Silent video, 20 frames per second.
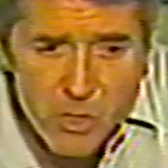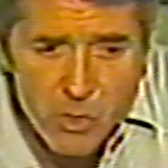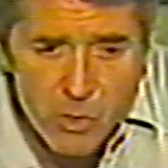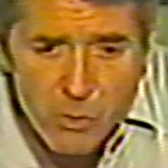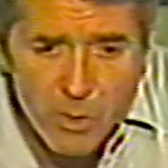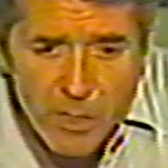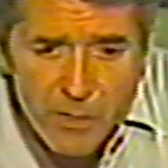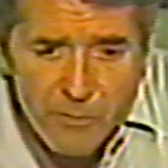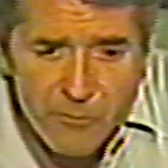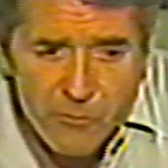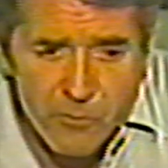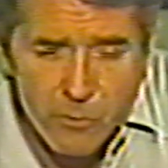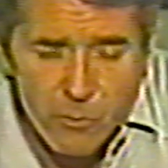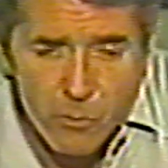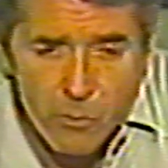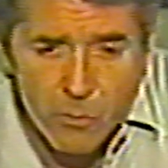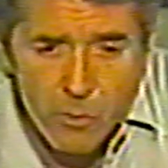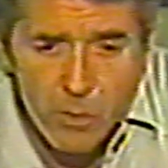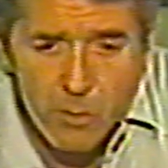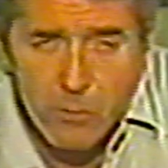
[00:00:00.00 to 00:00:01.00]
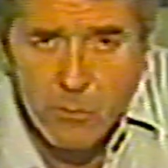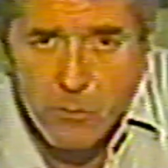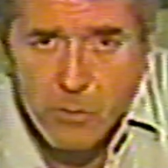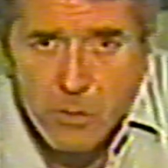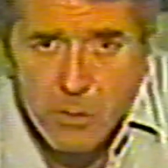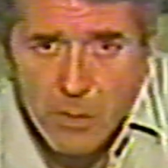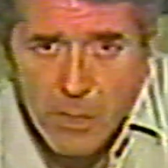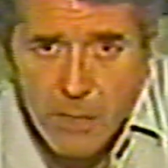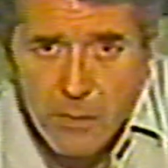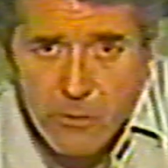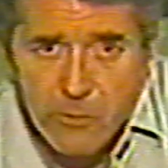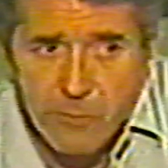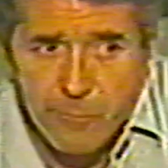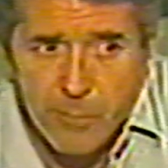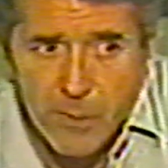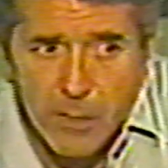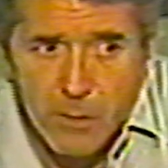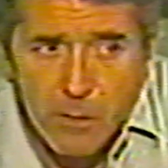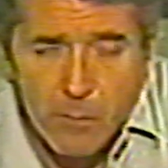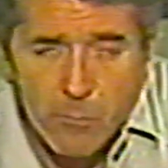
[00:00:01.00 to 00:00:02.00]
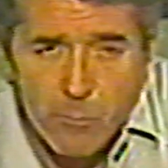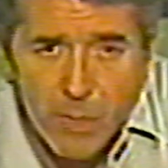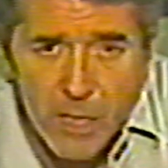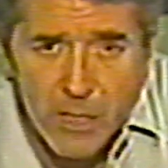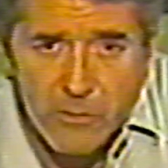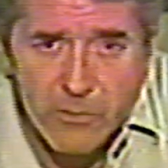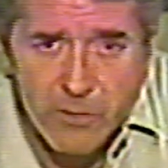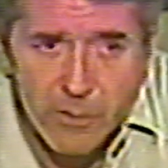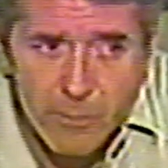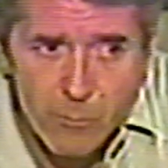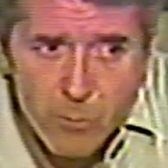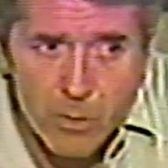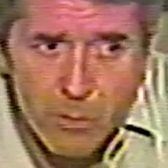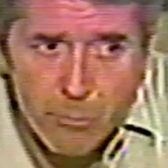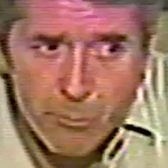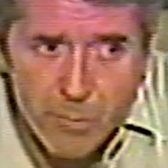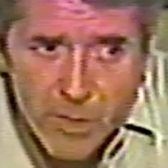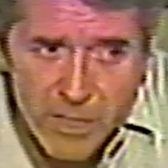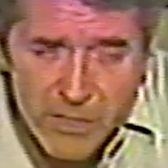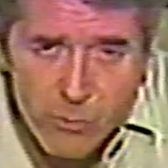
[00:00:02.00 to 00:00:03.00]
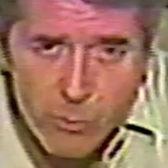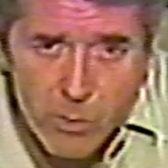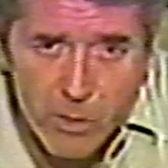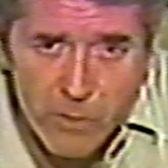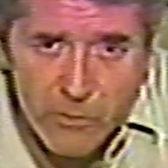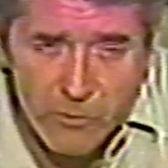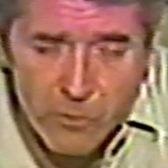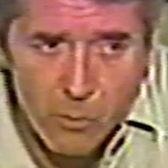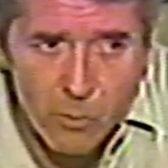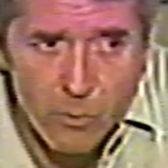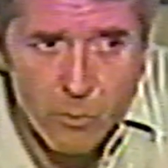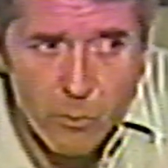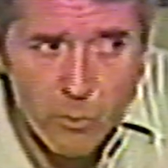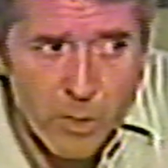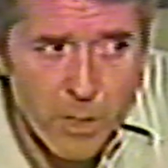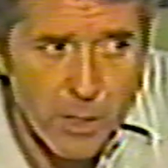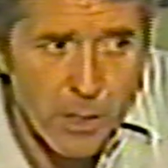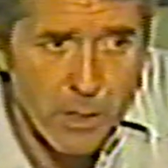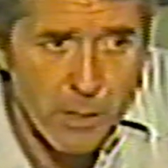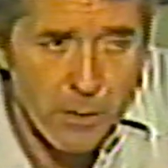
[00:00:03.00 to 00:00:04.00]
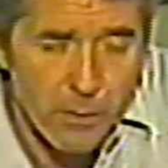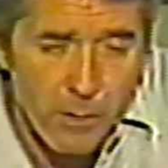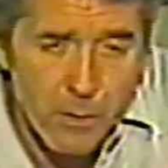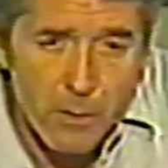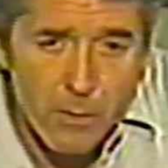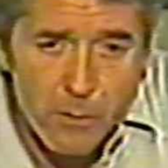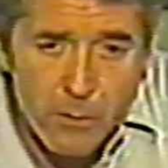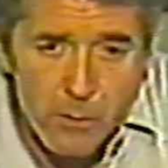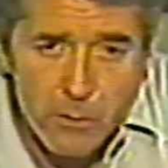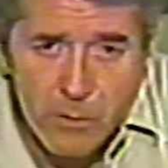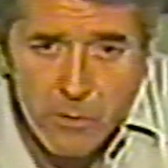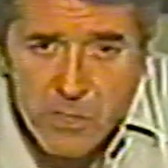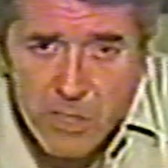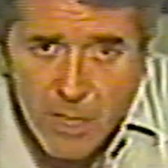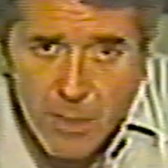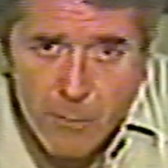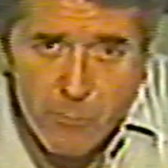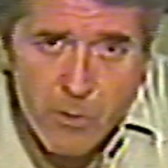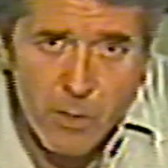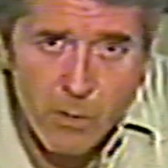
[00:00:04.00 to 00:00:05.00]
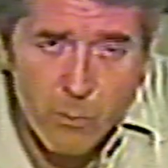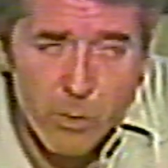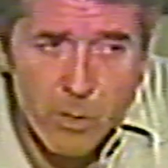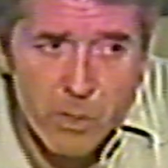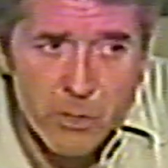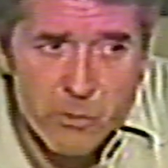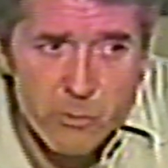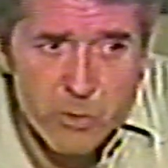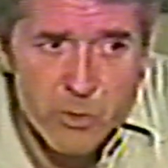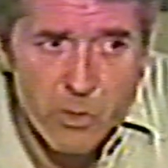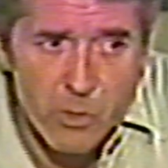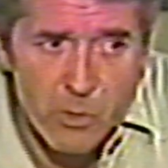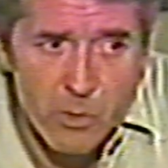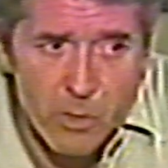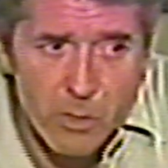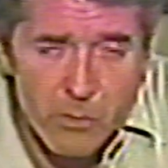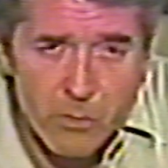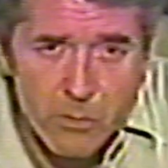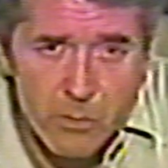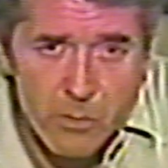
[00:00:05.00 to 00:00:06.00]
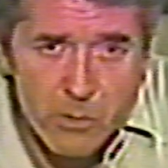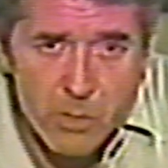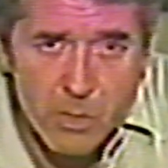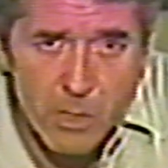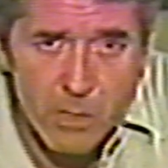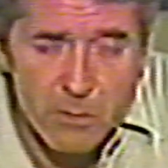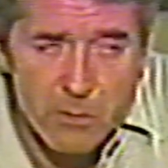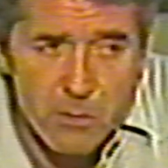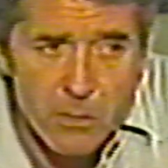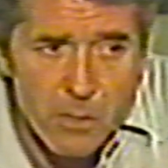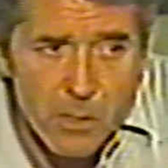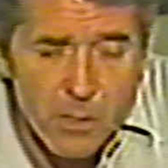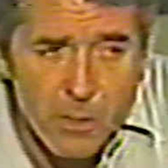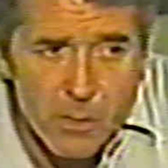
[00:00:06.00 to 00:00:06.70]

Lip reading: and you have to select the speed that makes him look best when he's going away, and the same thing when he's returning to the judge.